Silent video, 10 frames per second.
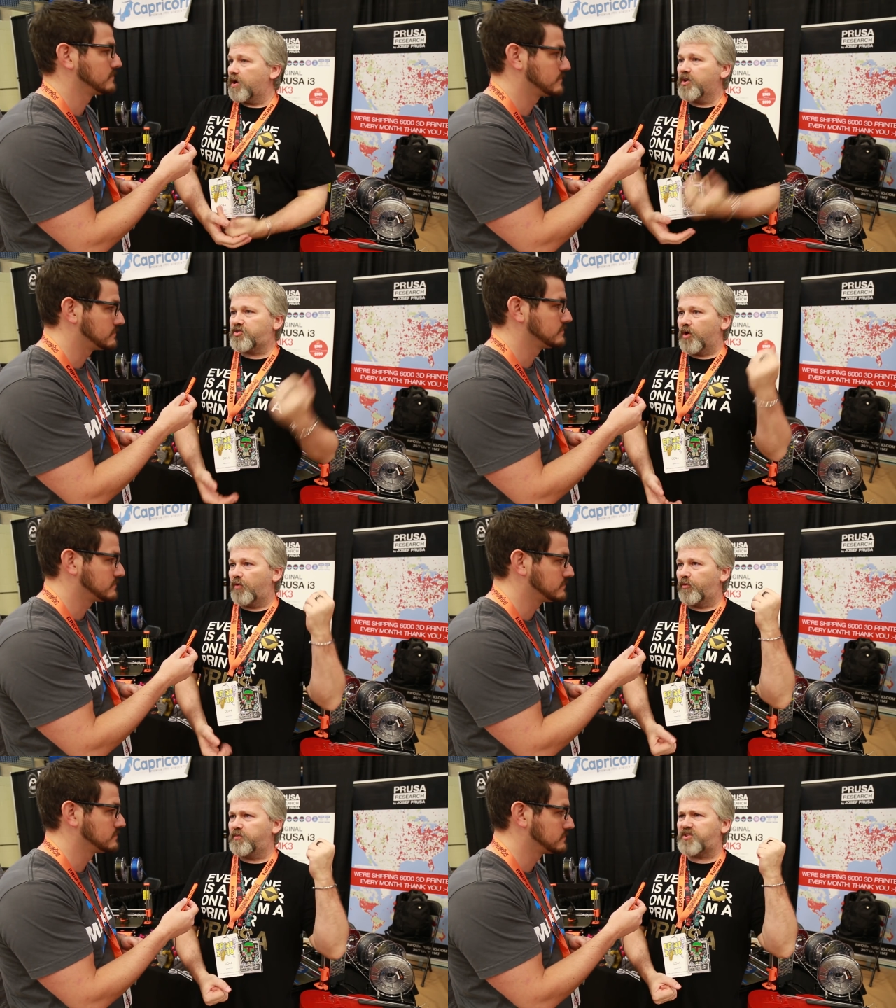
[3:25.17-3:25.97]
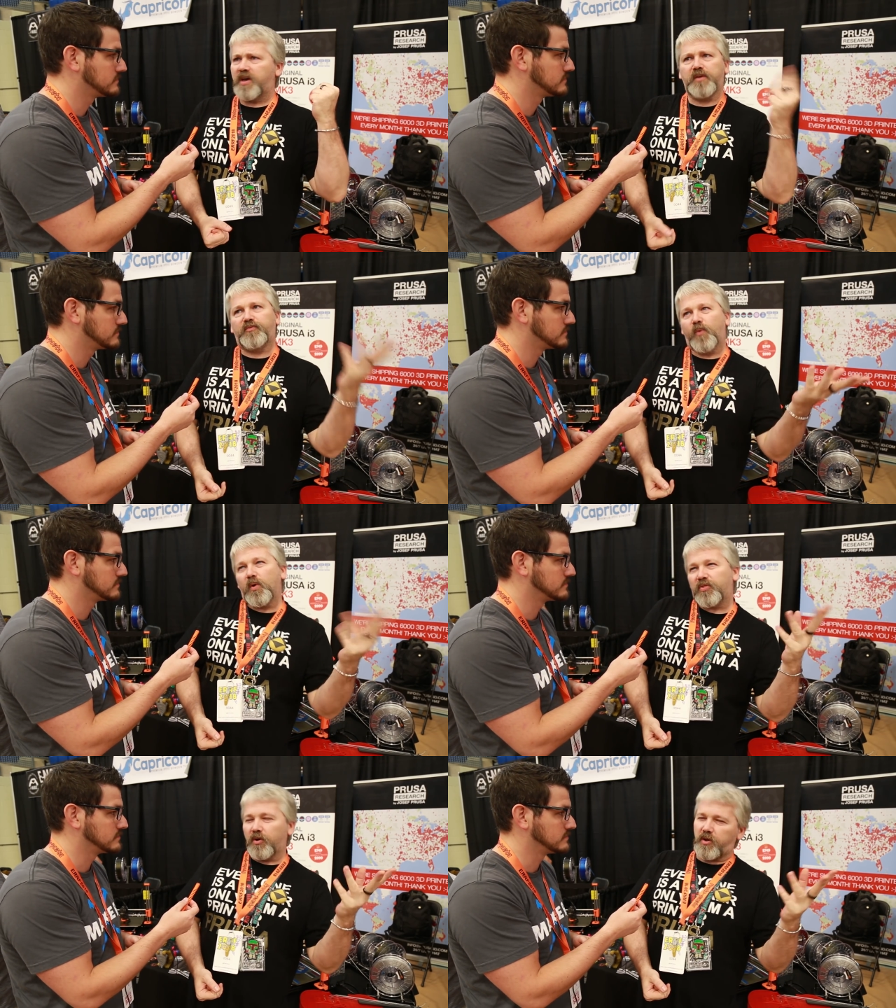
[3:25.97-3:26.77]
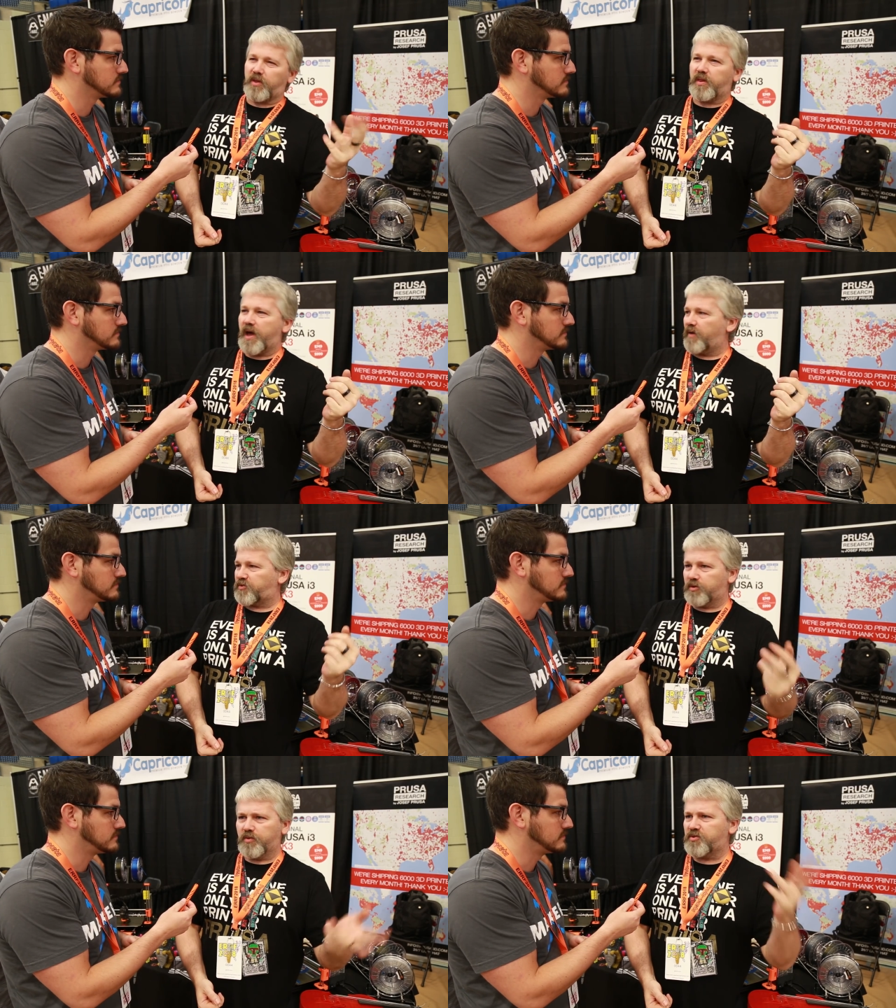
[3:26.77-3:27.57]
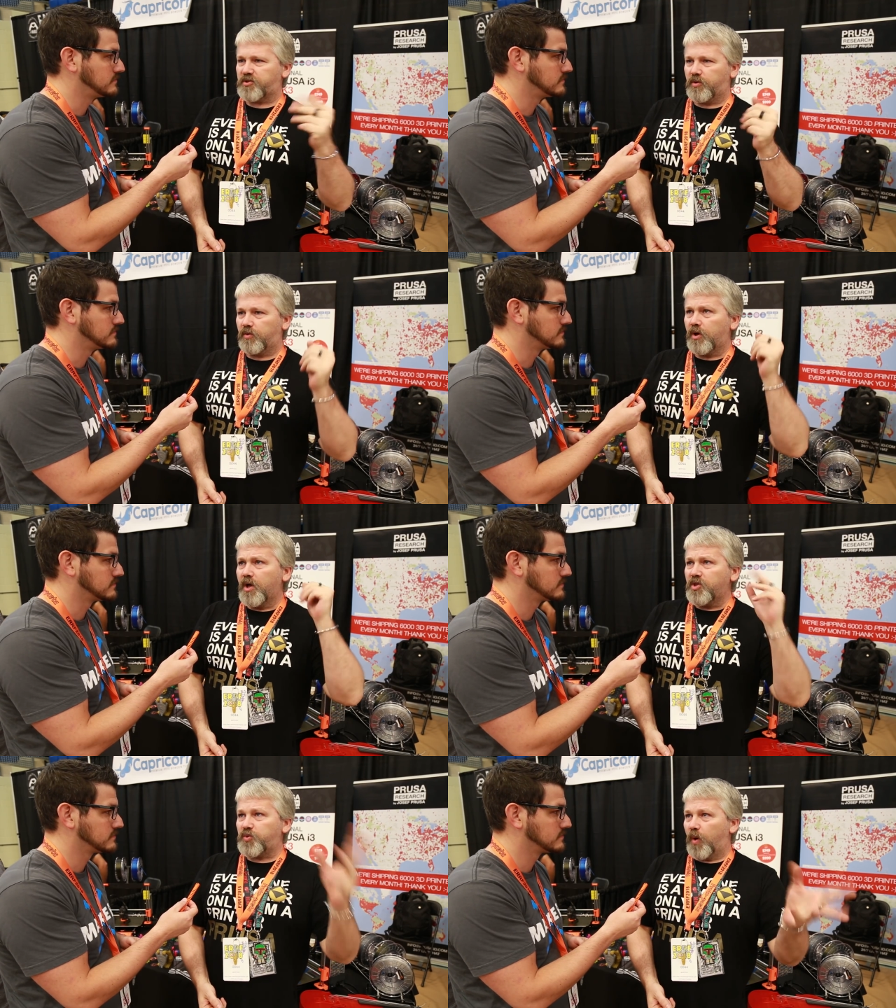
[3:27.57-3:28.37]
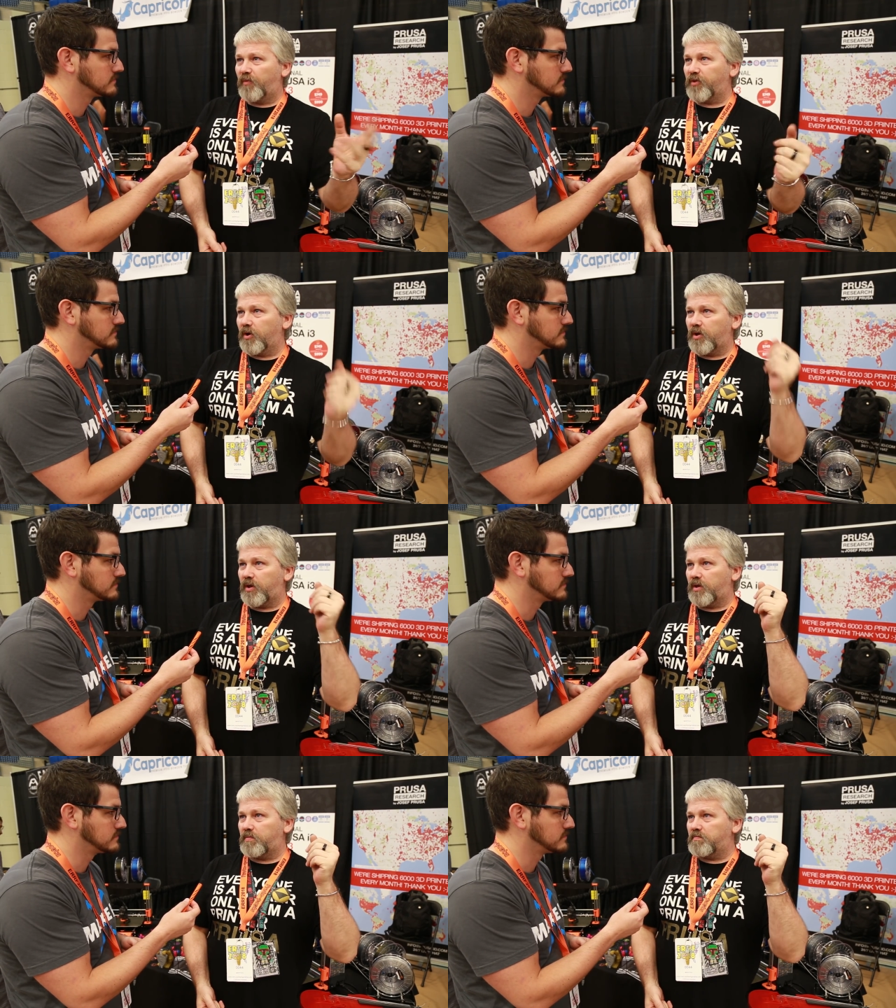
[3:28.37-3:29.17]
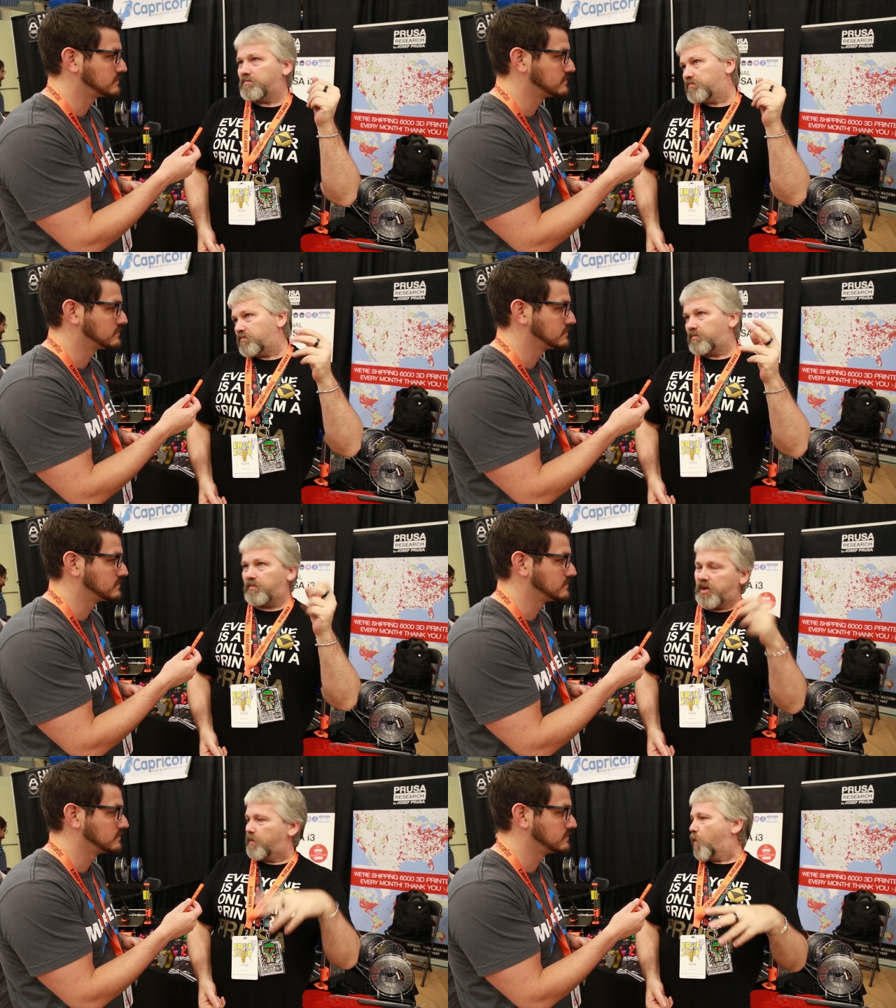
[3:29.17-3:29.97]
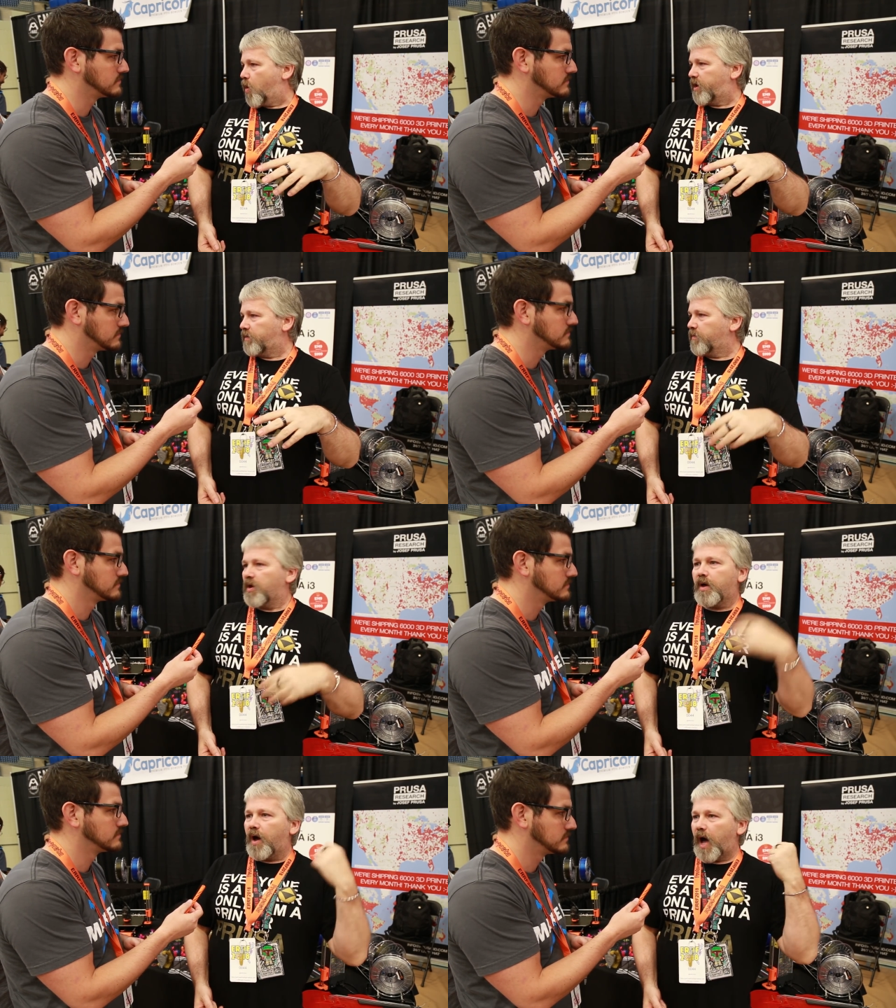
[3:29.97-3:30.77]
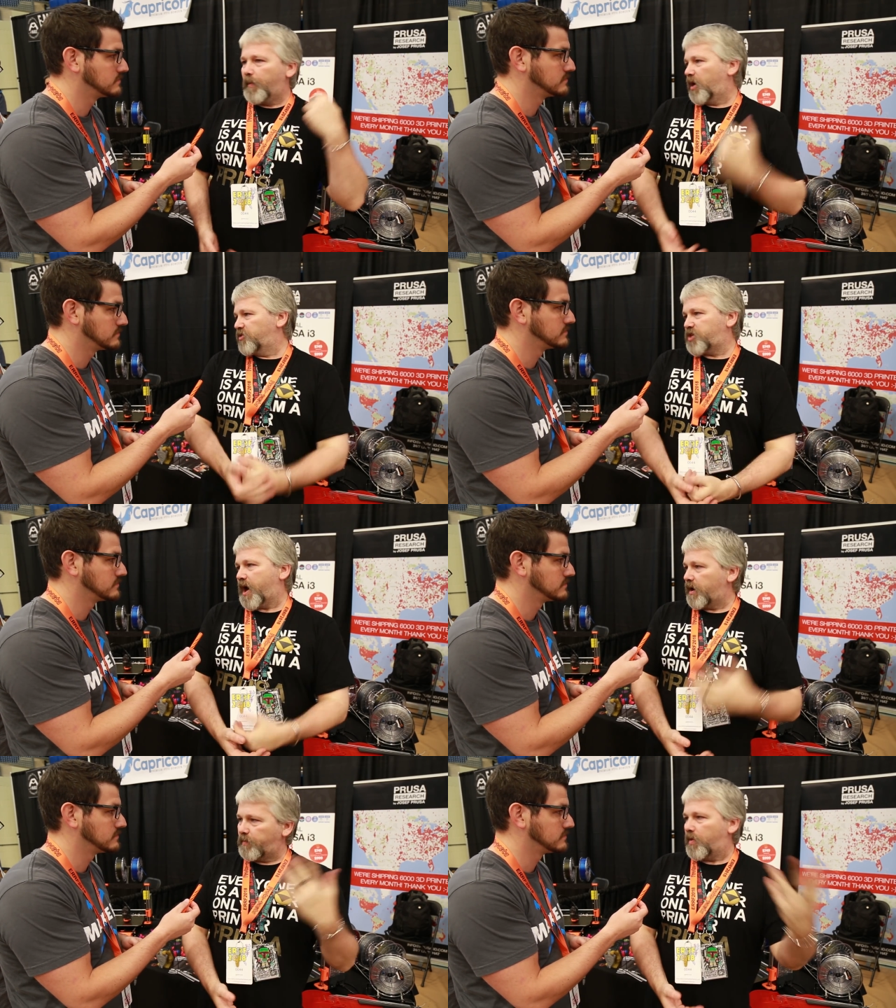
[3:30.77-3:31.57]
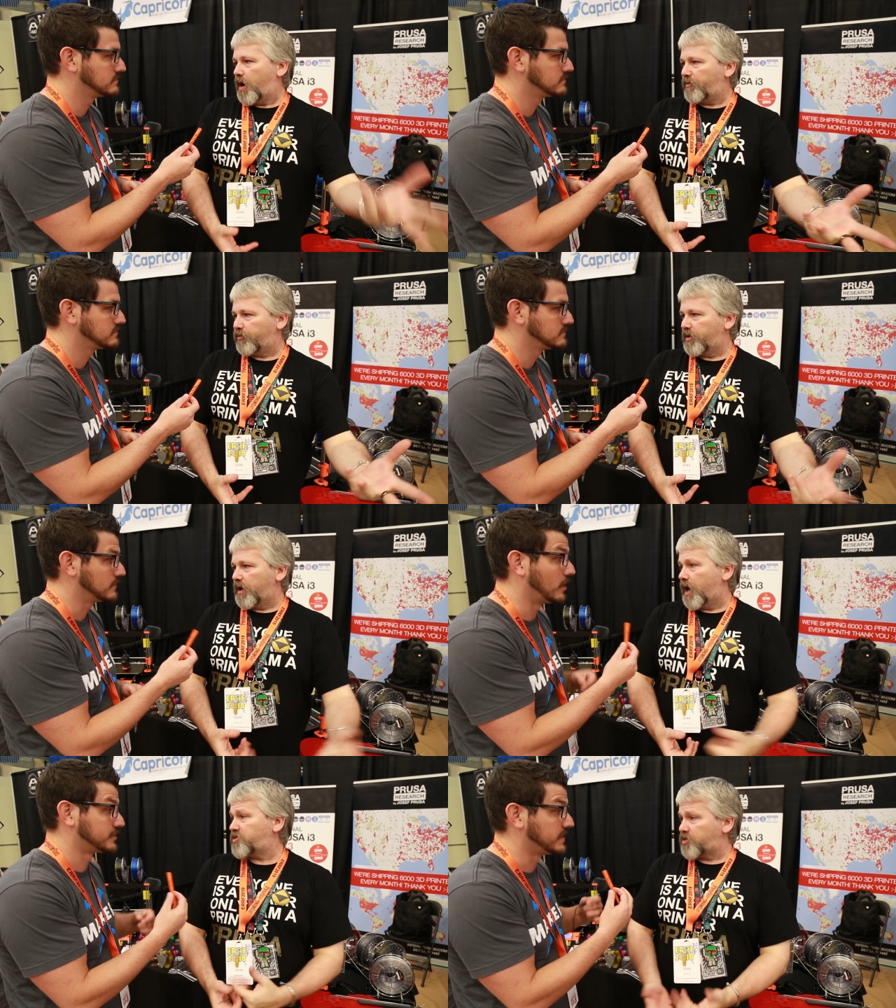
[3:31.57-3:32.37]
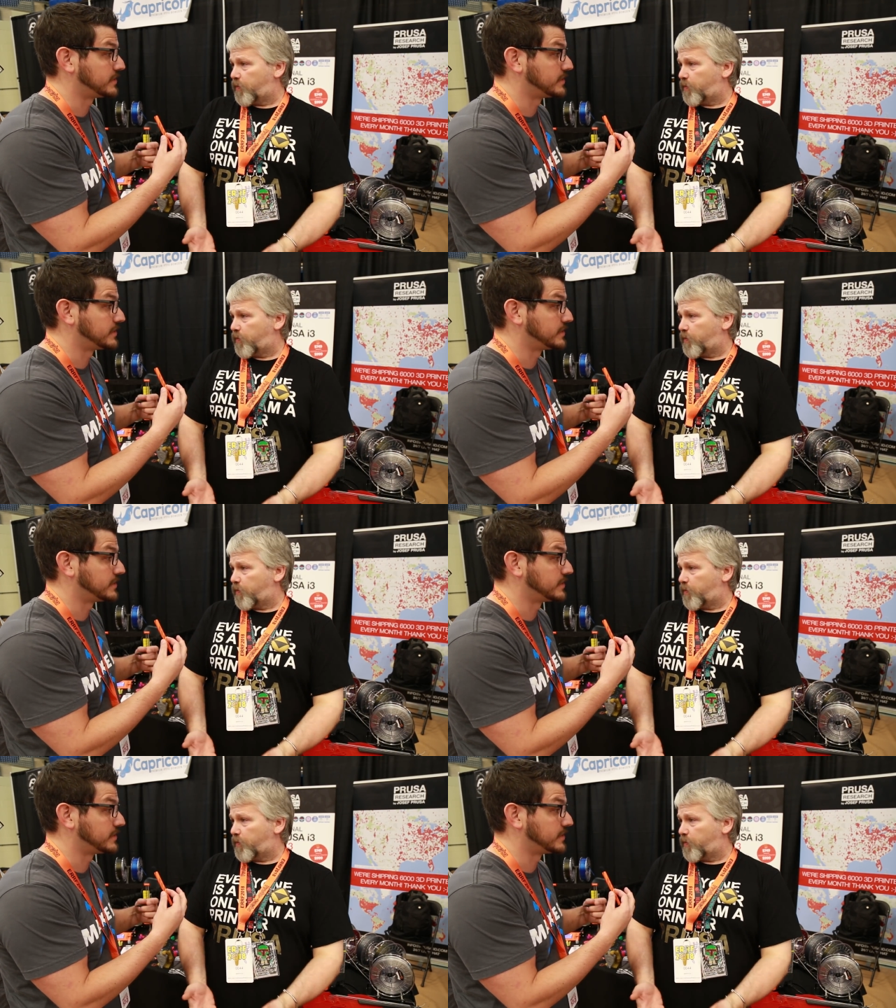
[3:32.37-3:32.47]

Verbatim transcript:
Speaker 1: So from say 4:30 in the afternoon till 12:30 in the morning, I'm on chat. I'm offering. Uh, oh, so